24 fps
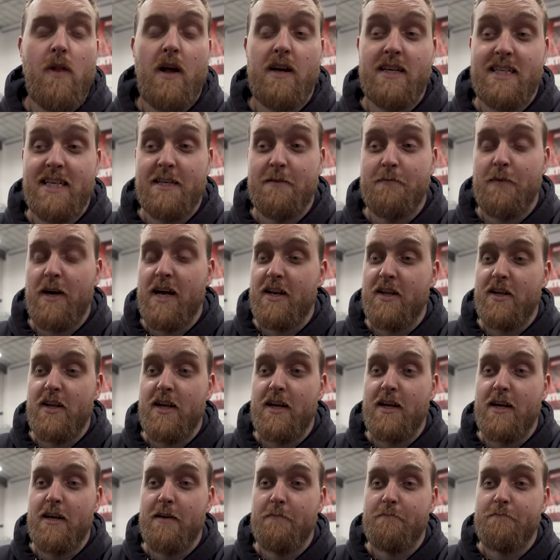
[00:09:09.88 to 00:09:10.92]
I did. I had
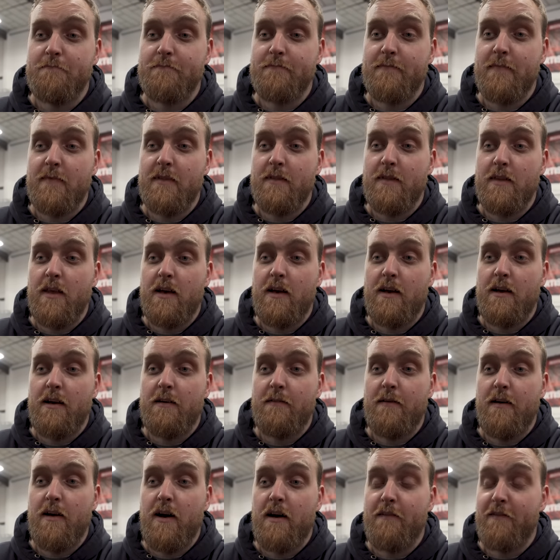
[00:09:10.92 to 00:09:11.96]
a Granada
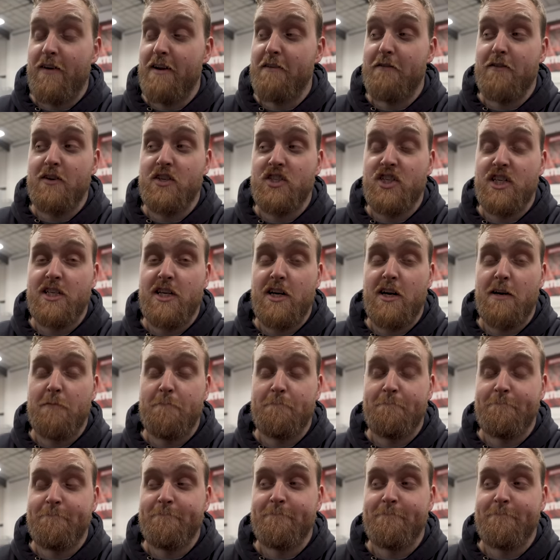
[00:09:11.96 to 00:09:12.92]
RFA3 GTR.